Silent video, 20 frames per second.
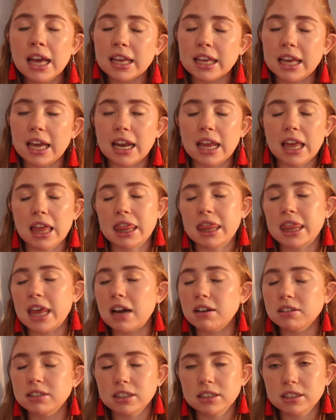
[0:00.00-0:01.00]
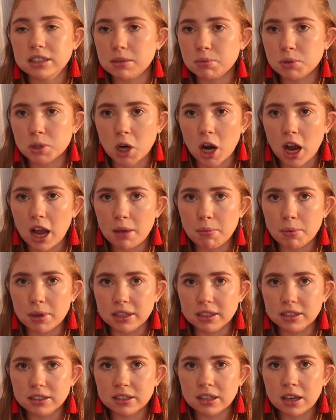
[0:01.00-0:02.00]
getting a thousand
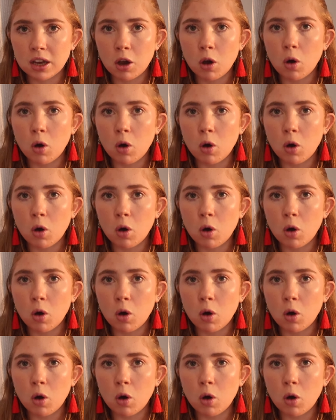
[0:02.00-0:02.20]
subscribers,